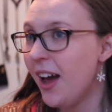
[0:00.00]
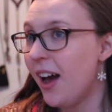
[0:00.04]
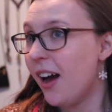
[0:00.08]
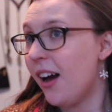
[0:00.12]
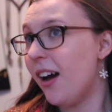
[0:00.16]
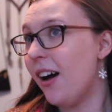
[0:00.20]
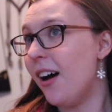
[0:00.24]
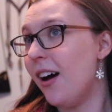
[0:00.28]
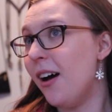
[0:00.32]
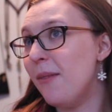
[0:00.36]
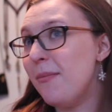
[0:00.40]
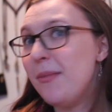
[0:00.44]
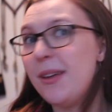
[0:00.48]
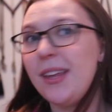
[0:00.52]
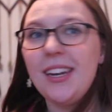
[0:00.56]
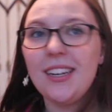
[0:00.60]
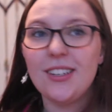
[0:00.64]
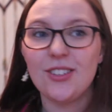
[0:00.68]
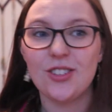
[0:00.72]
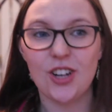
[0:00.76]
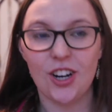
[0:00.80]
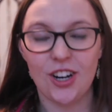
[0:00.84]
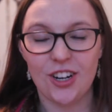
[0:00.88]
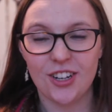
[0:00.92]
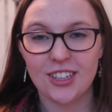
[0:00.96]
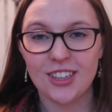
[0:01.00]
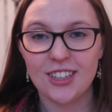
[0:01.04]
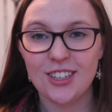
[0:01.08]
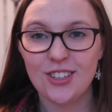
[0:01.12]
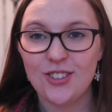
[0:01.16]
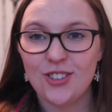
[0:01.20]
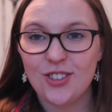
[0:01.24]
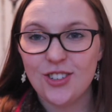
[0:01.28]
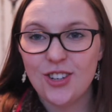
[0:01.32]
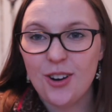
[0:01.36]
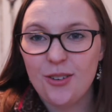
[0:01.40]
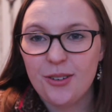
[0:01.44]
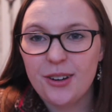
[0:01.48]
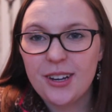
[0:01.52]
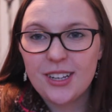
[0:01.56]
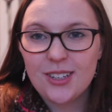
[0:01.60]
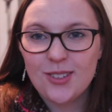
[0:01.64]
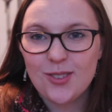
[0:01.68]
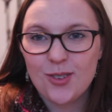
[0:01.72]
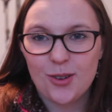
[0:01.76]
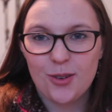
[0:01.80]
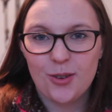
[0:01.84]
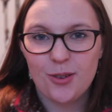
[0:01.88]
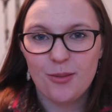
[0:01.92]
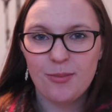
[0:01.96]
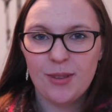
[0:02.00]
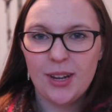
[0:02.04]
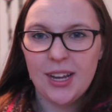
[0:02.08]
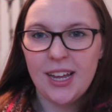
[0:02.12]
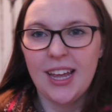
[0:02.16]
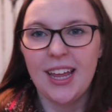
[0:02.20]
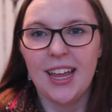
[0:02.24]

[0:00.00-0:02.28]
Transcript: Um, it is currently snowing, so I'm